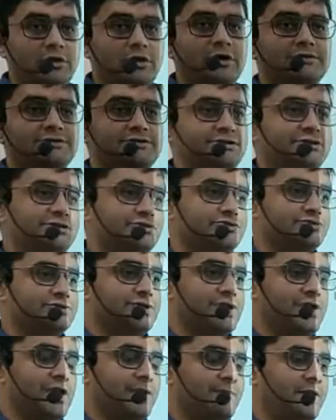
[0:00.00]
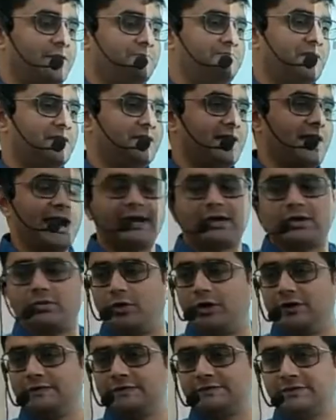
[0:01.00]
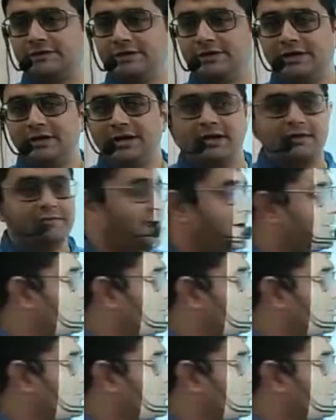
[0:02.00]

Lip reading: Constitutional Amendment Act was that